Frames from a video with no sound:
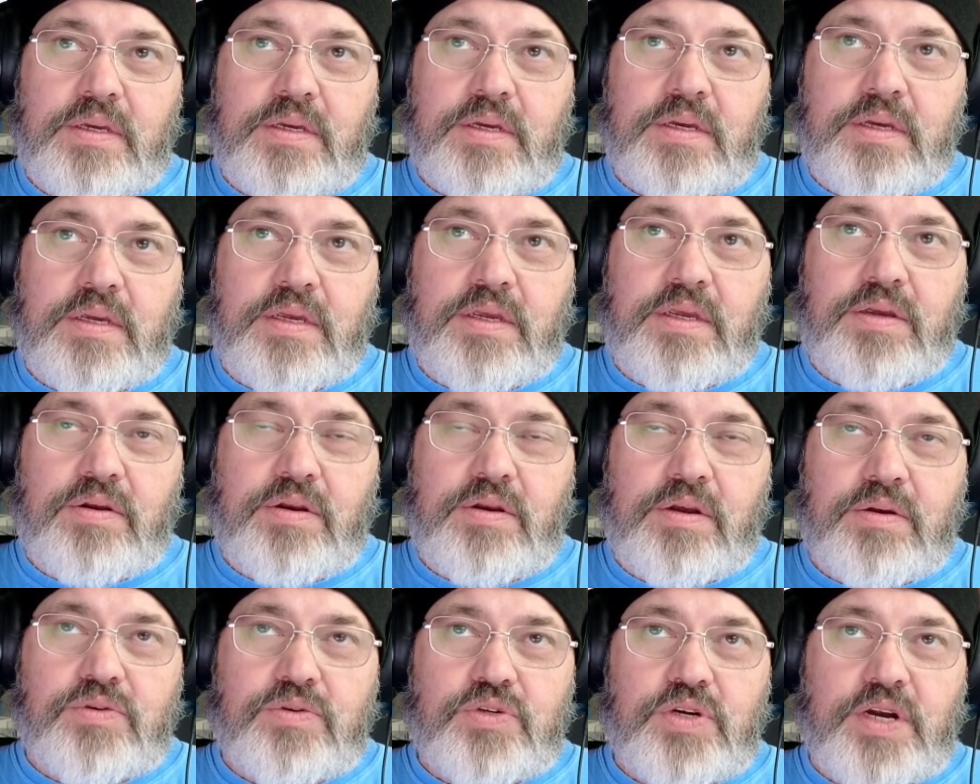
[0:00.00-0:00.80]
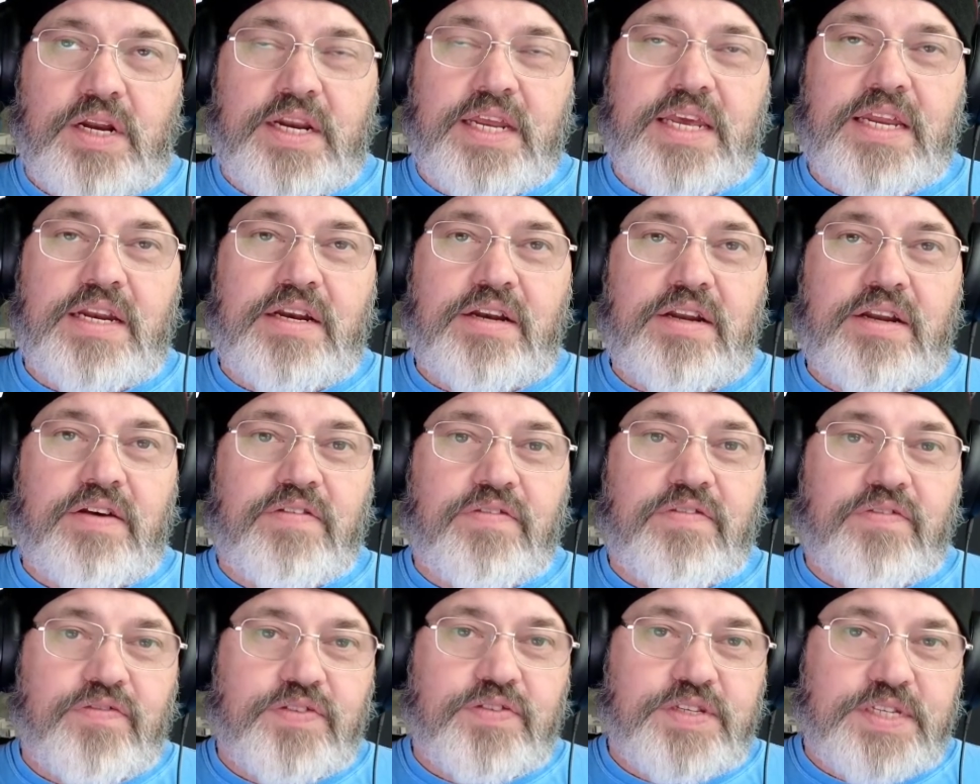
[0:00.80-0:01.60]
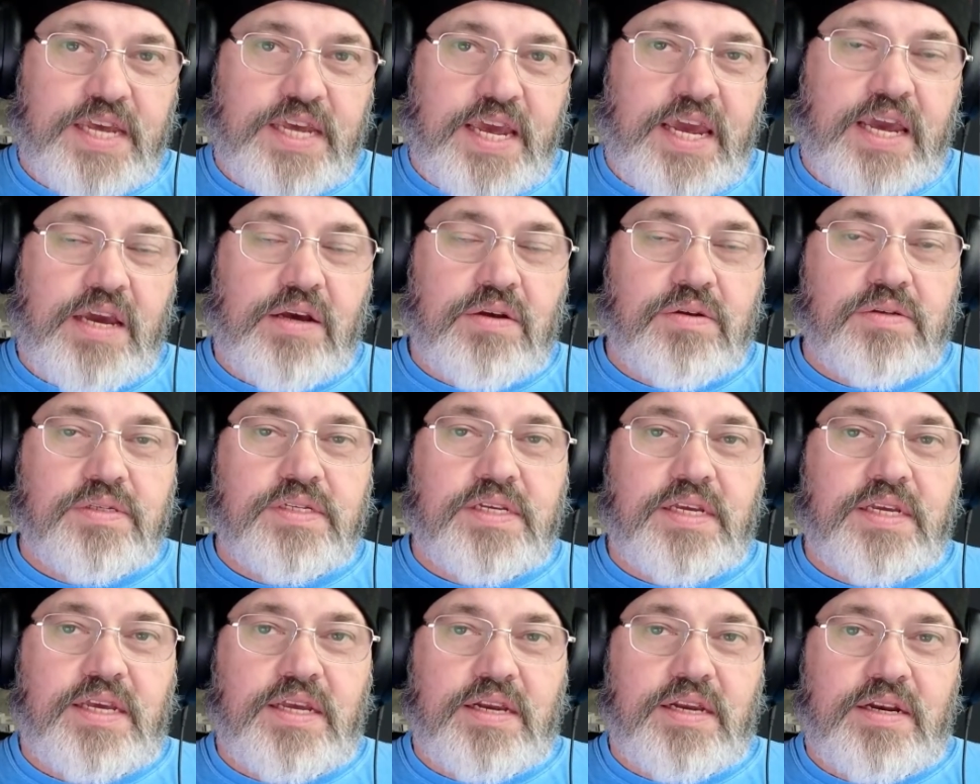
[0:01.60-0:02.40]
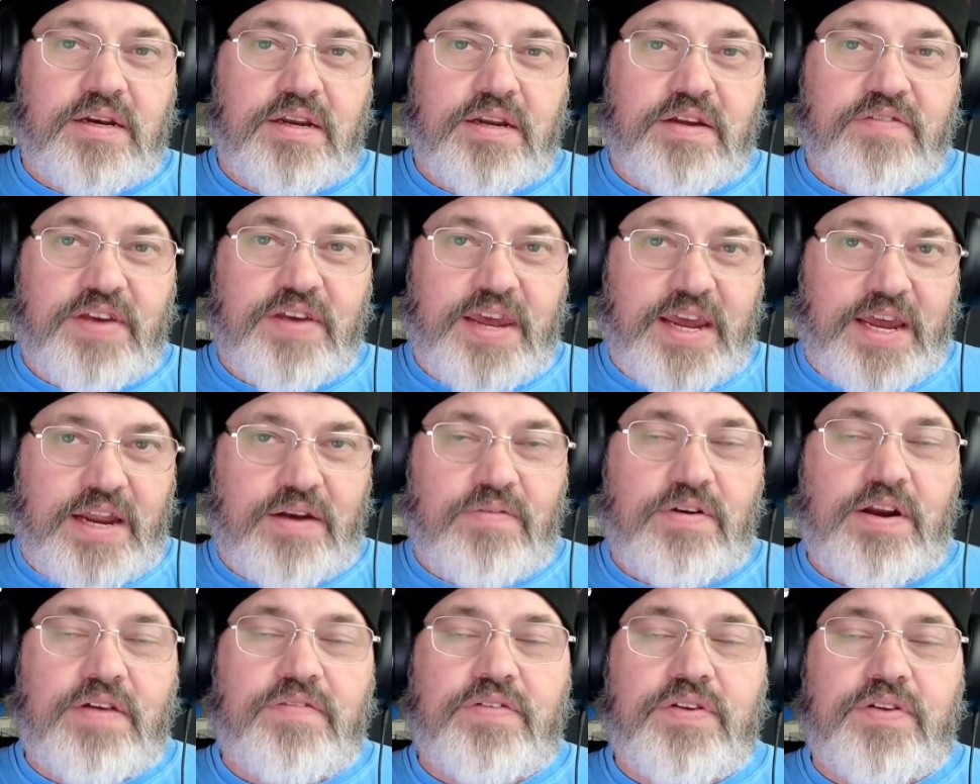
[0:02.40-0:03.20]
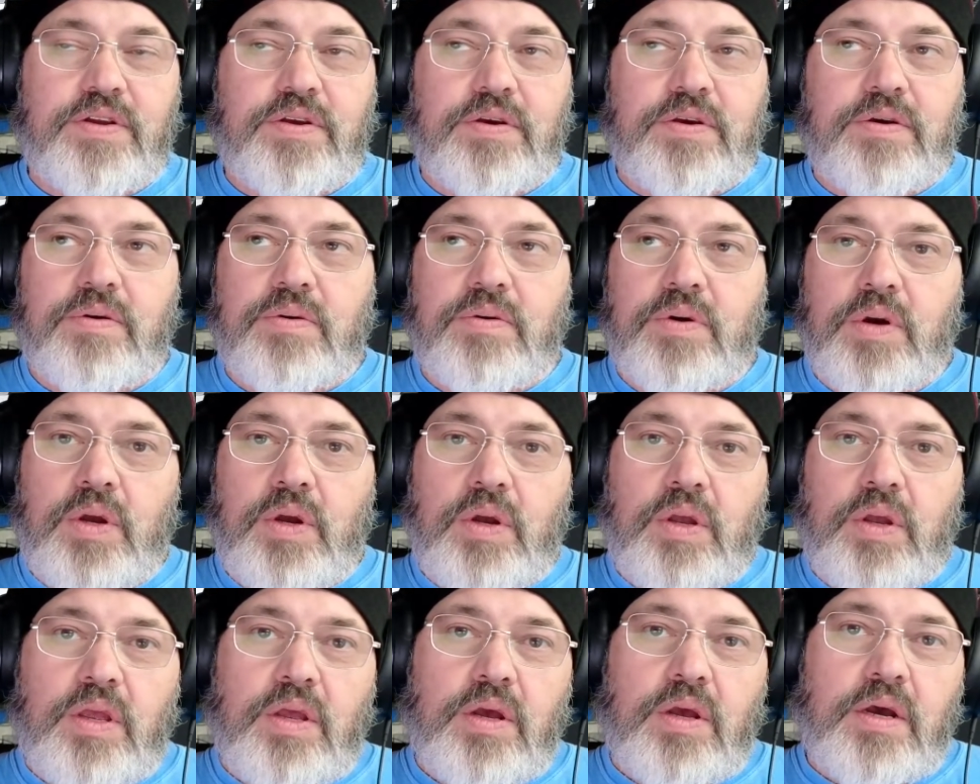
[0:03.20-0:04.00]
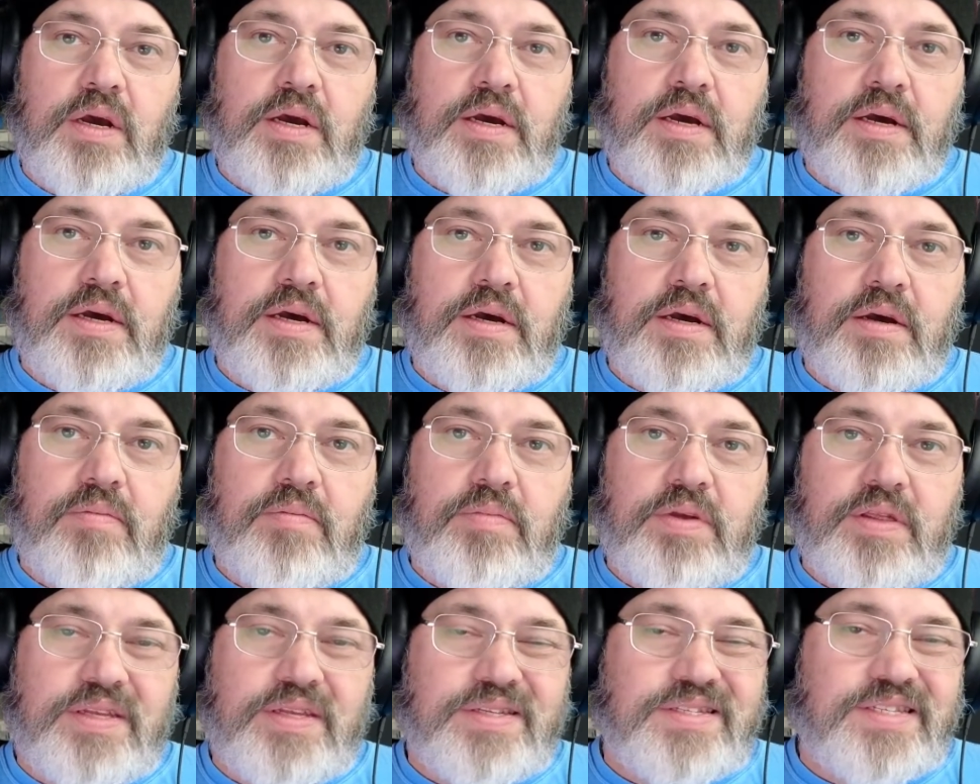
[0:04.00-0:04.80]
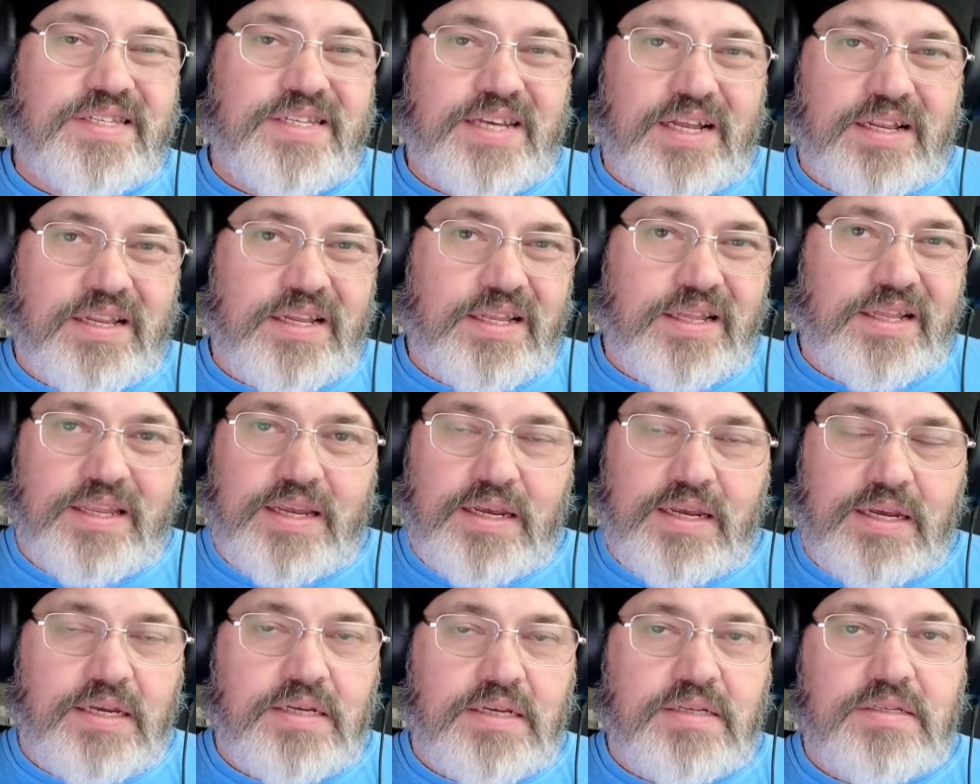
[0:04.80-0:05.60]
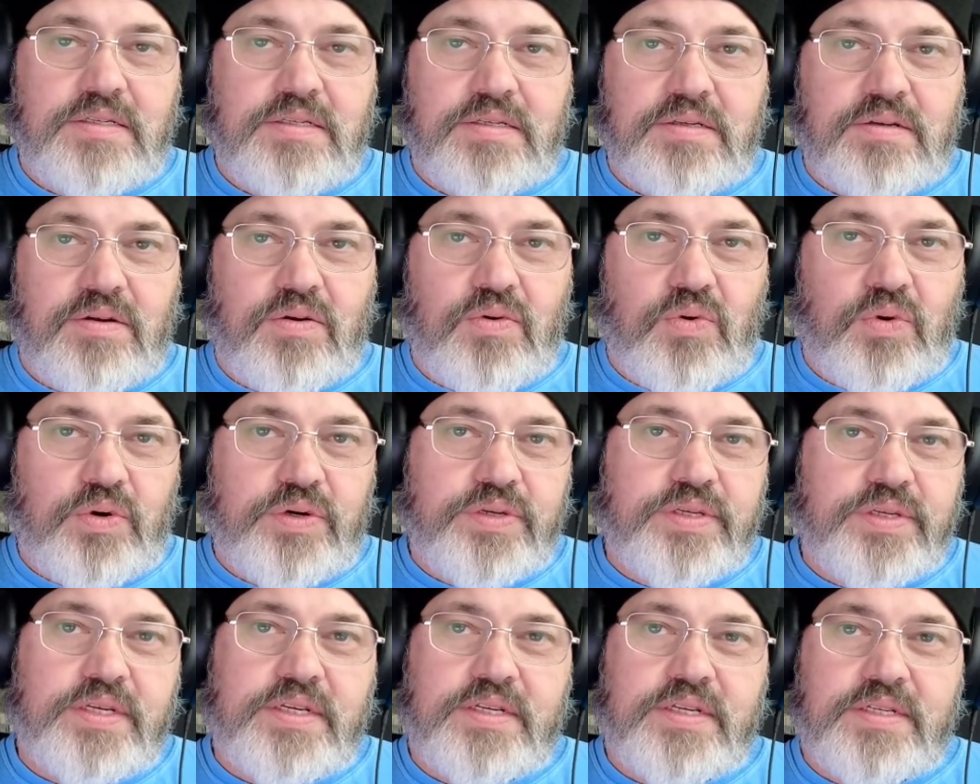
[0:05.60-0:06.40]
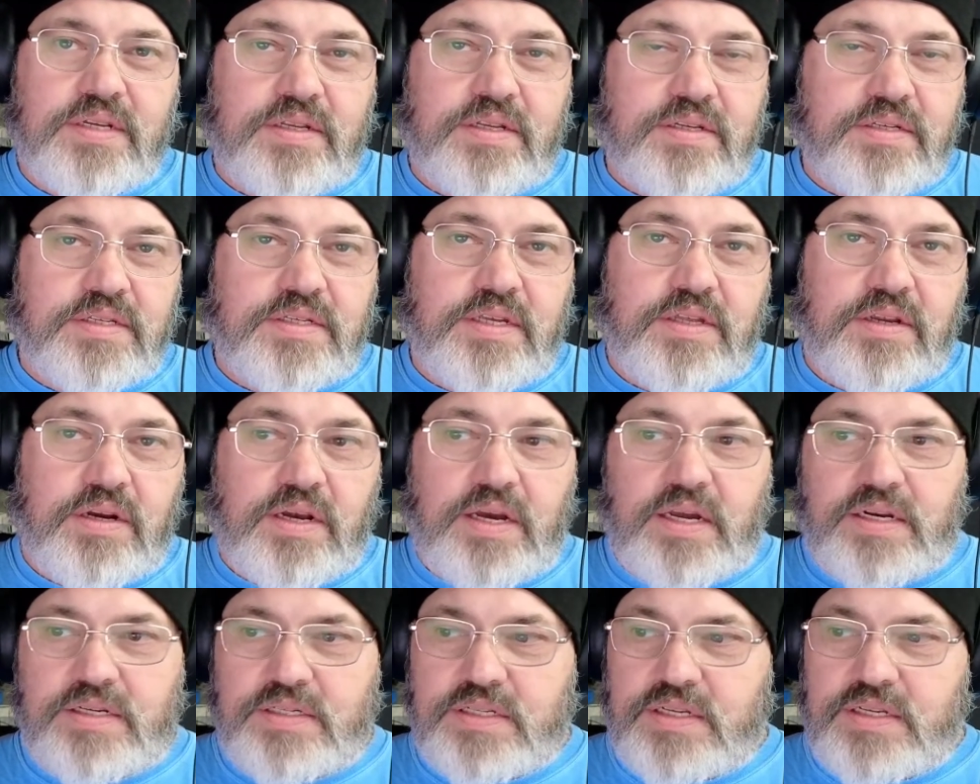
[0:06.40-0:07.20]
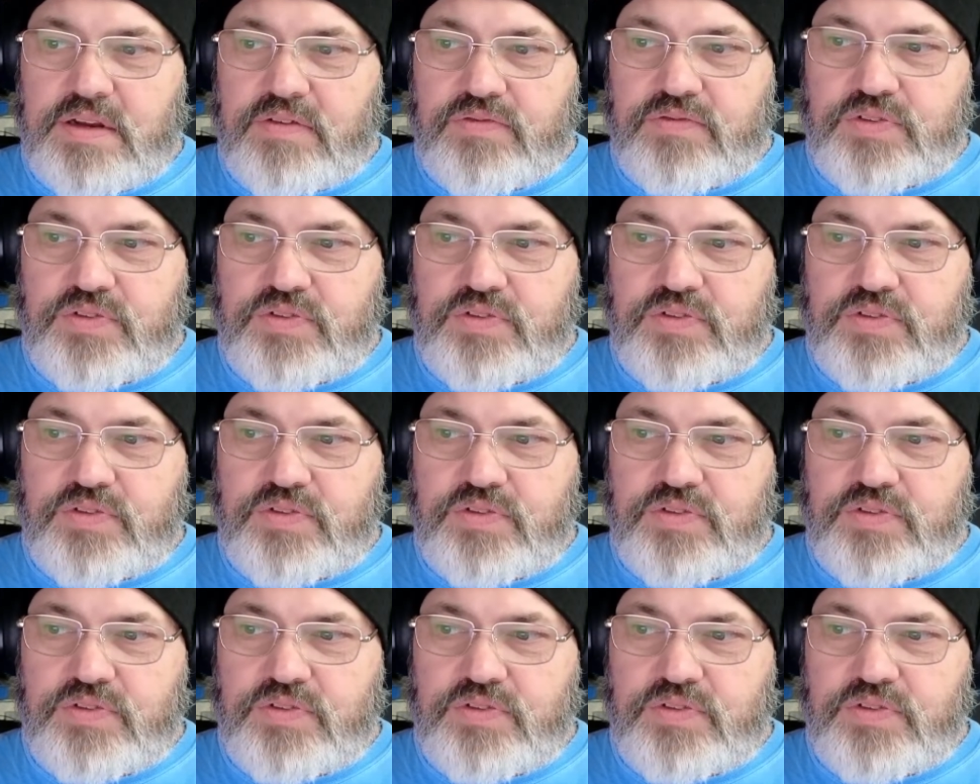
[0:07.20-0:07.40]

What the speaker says: to get enough scale to get enough ad revenue, and then selling things, courses, all this other kind of stuff.